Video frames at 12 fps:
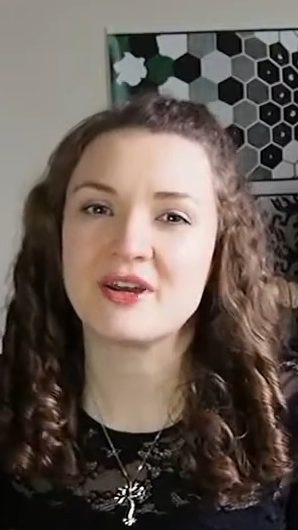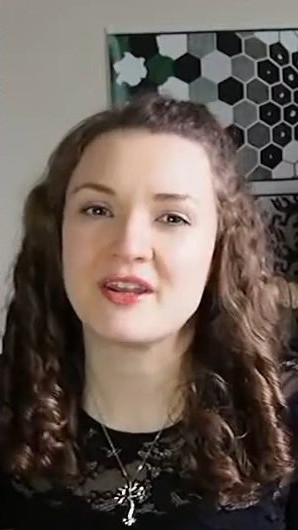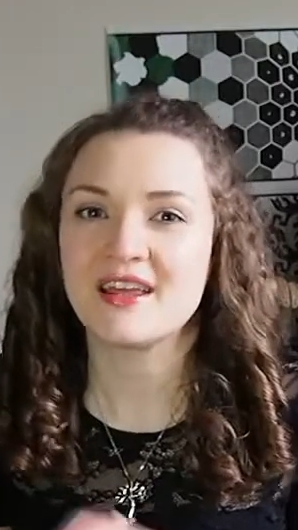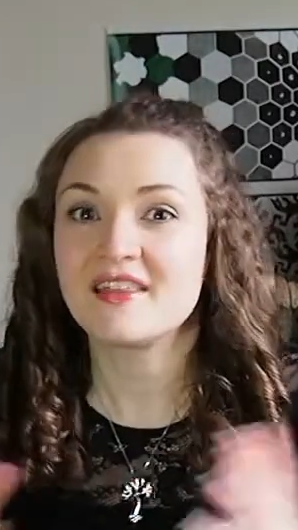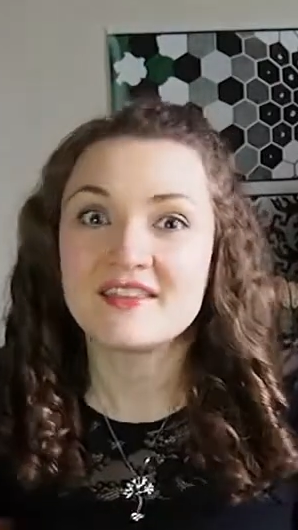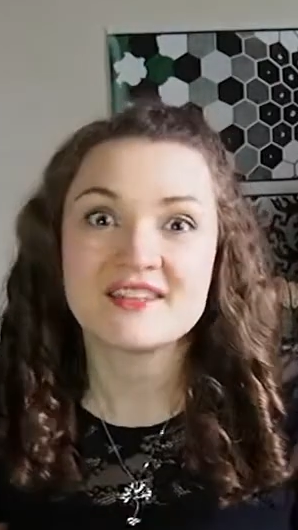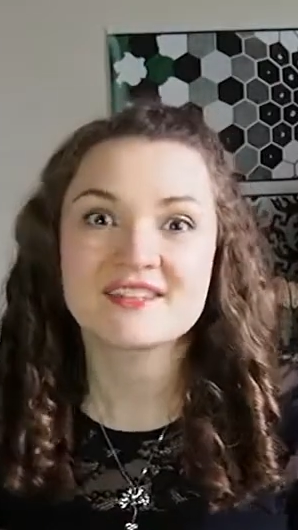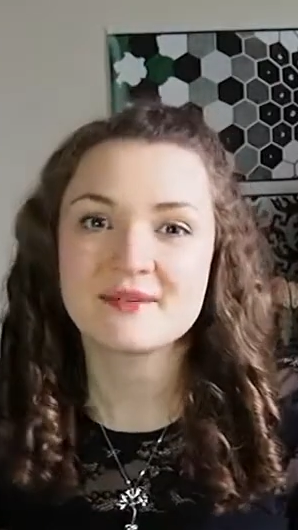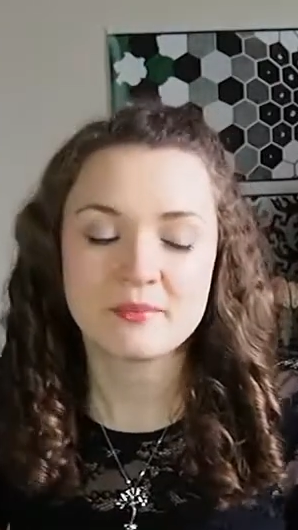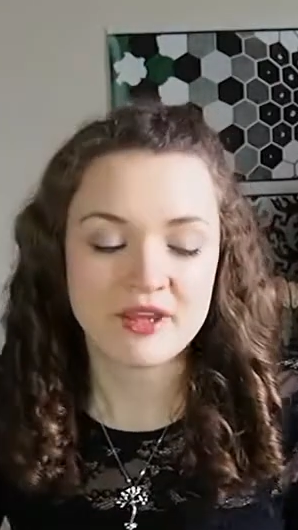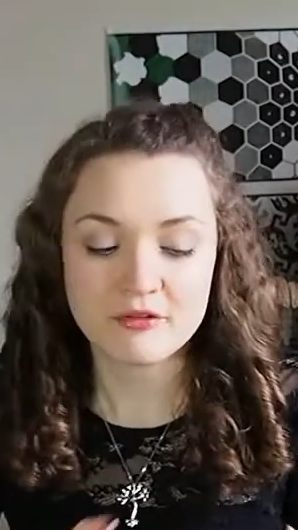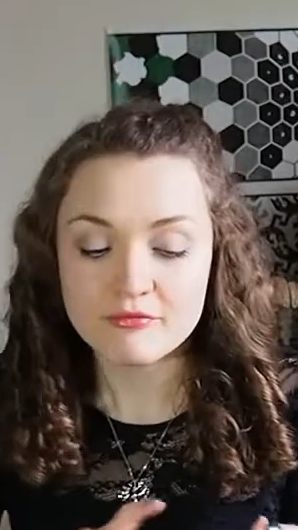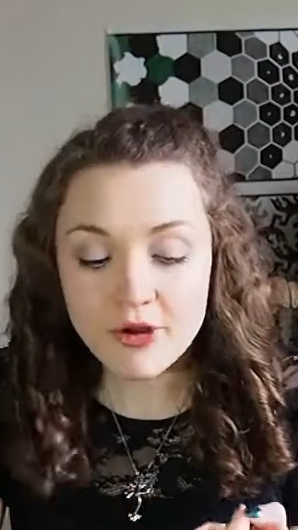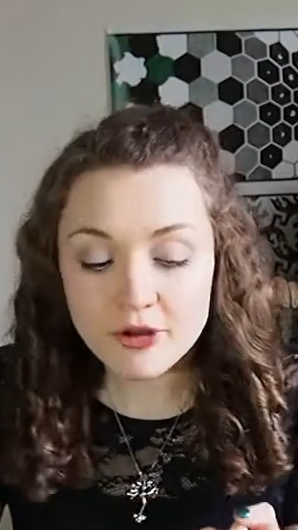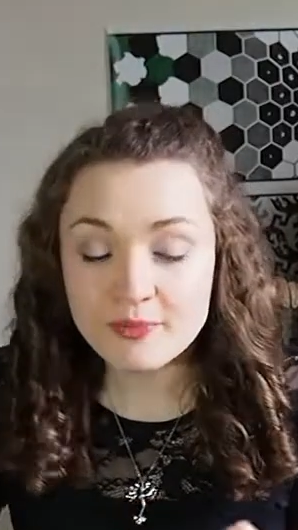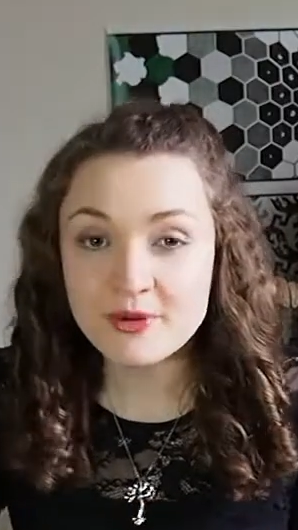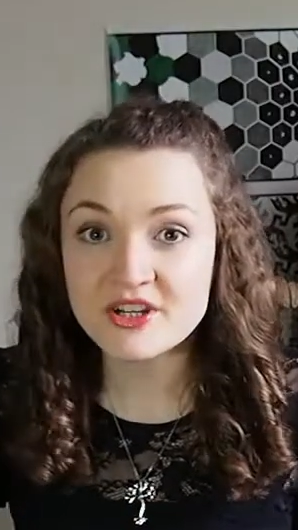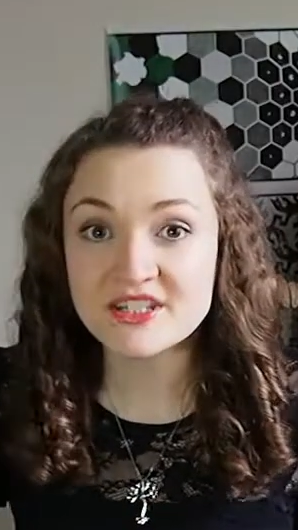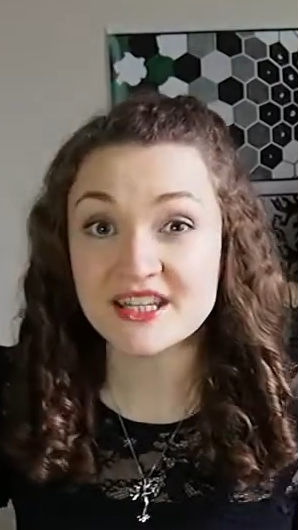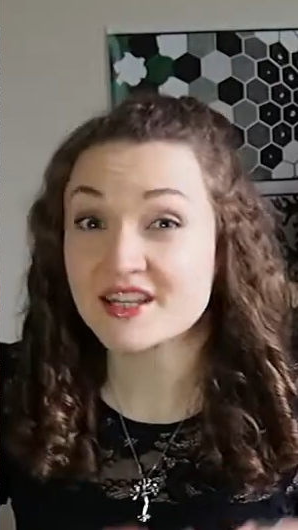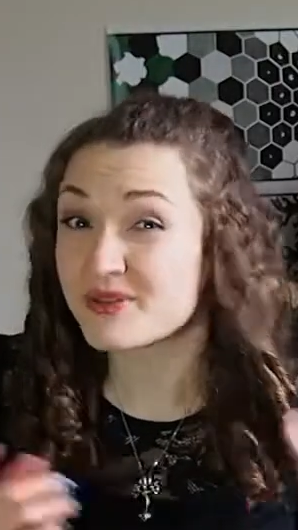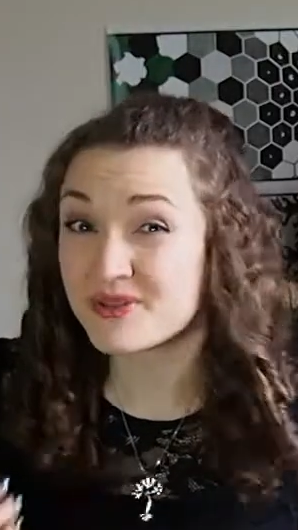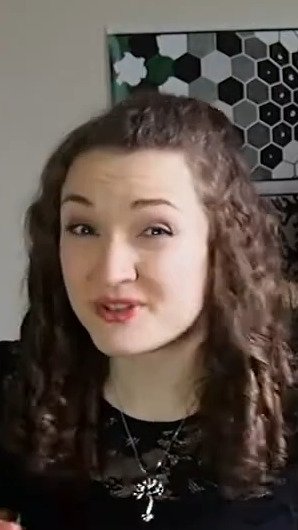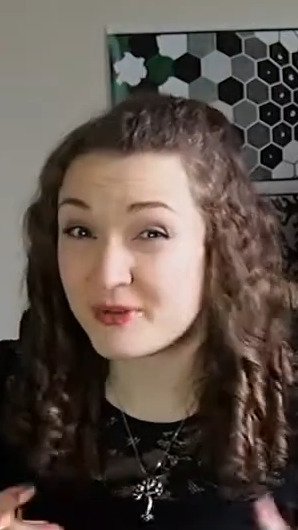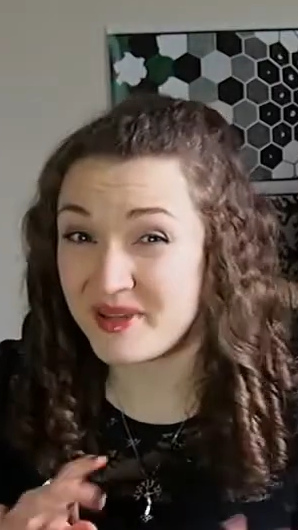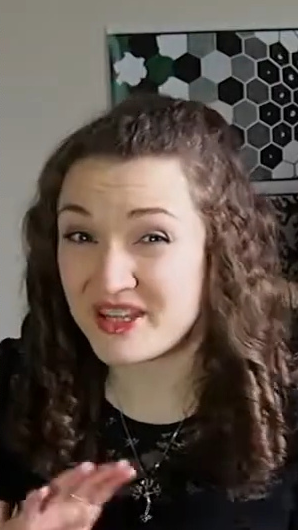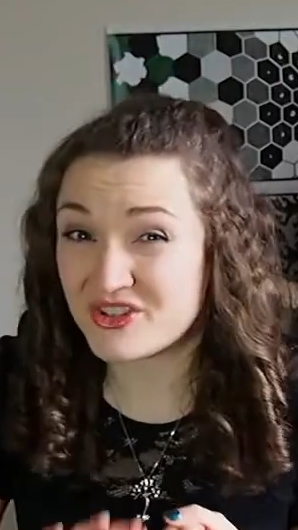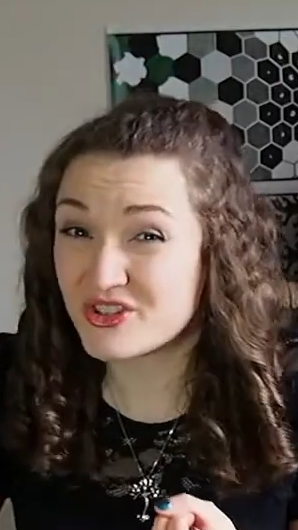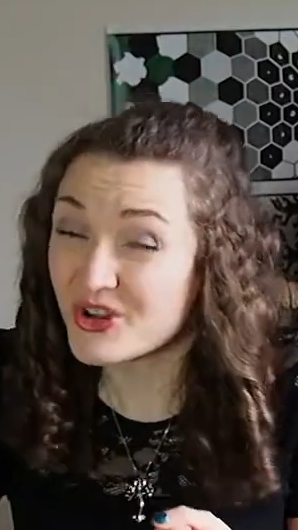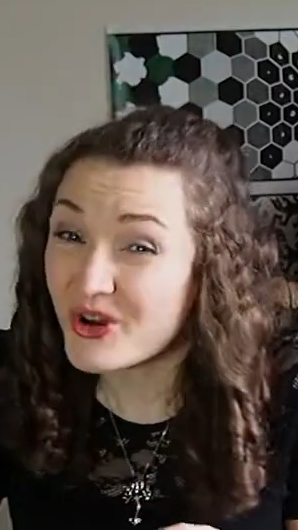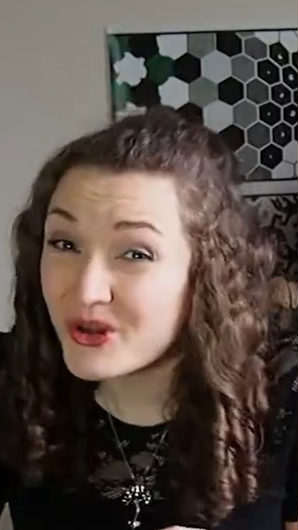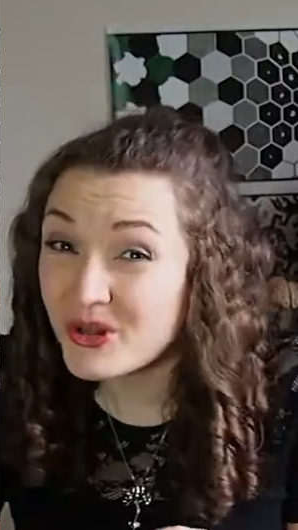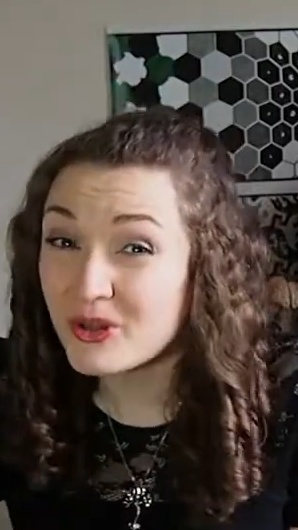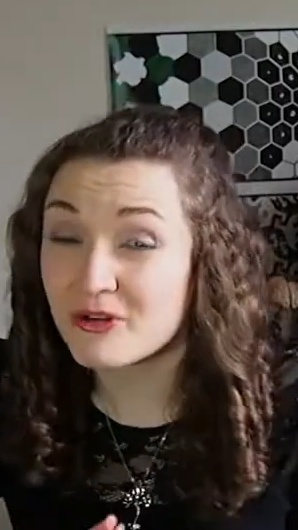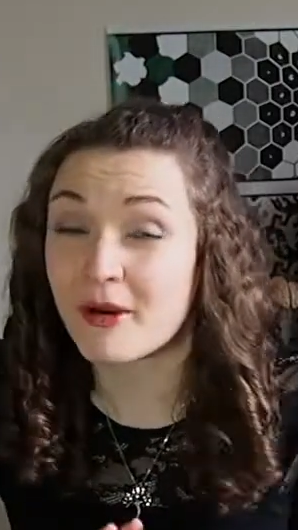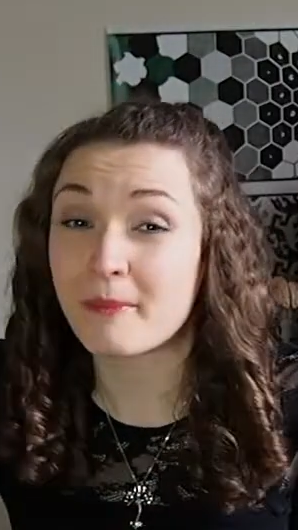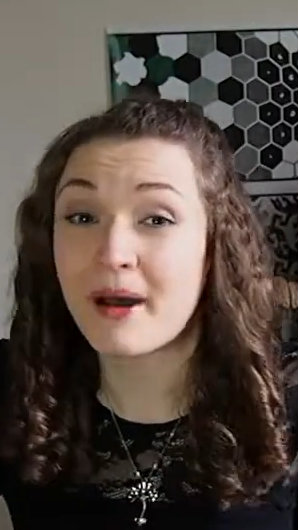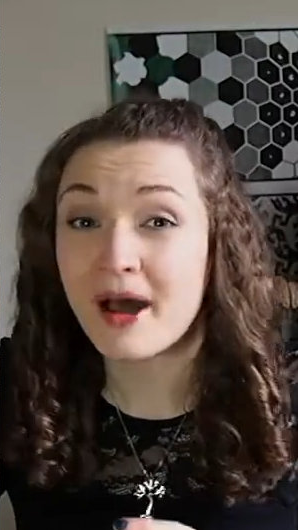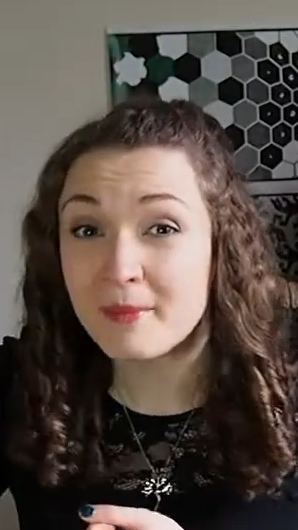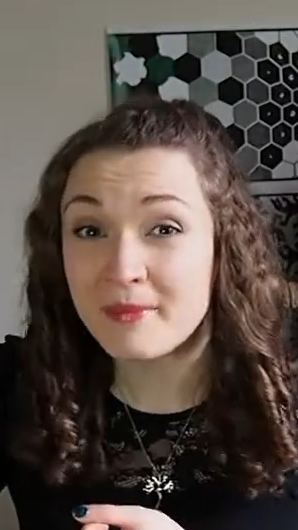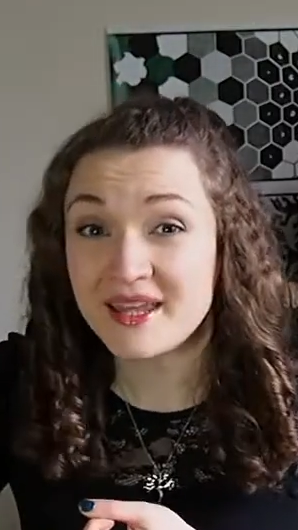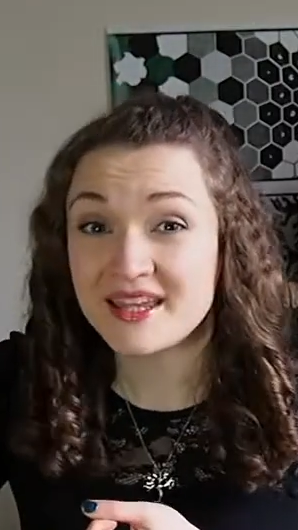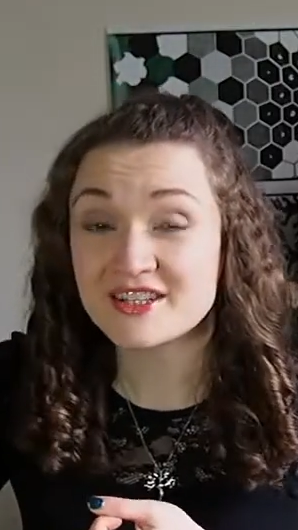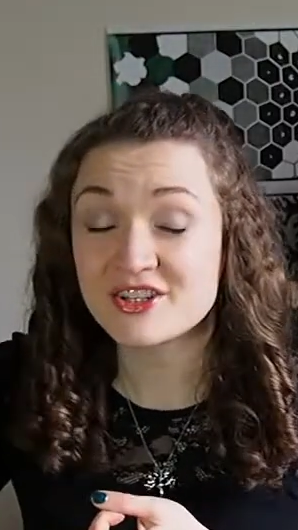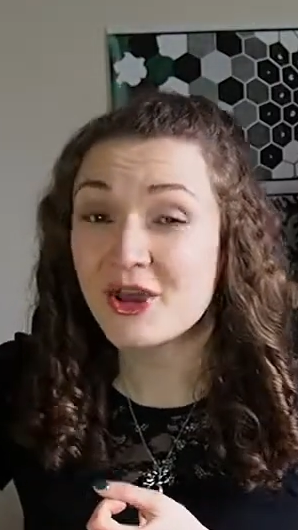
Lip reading: and this can be a robot, it can also be a doll or a puppet,